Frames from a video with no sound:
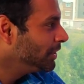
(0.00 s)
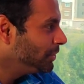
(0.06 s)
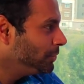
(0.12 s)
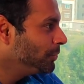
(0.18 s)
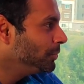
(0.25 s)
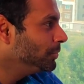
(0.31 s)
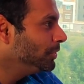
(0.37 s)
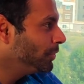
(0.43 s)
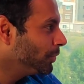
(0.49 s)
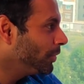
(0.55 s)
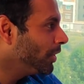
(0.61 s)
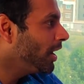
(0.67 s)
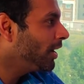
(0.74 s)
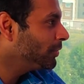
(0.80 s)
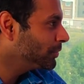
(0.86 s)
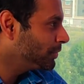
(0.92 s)
you know
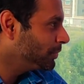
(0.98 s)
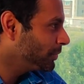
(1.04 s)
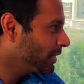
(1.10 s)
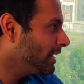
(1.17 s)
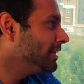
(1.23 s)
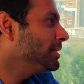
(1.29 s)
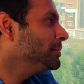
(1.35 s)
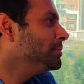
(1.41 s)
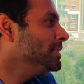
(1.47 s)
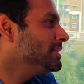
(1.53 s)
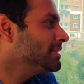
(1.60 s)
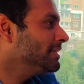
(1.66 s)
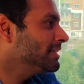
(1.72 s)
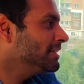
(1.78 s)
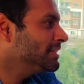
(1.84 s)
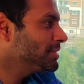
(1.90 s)
how to run the
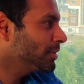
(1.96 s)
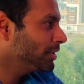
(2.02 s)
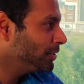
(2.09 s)
business, or